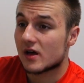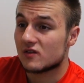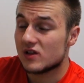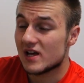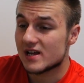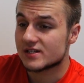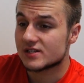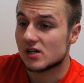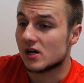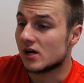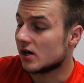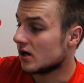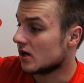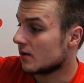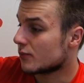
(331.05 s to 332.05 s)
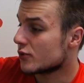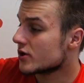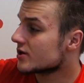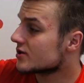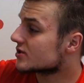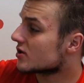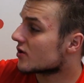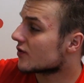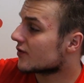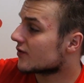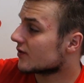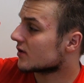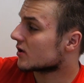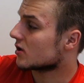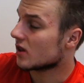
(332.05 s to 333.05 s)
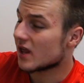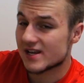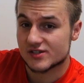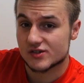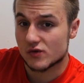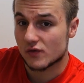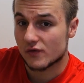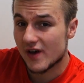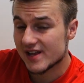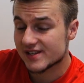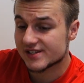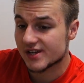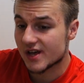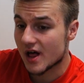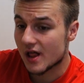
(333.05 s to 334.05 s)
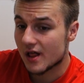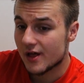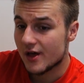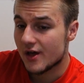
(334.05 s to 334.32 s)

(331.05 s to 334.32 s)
Cholest uh, precursor of cholesterol fat cell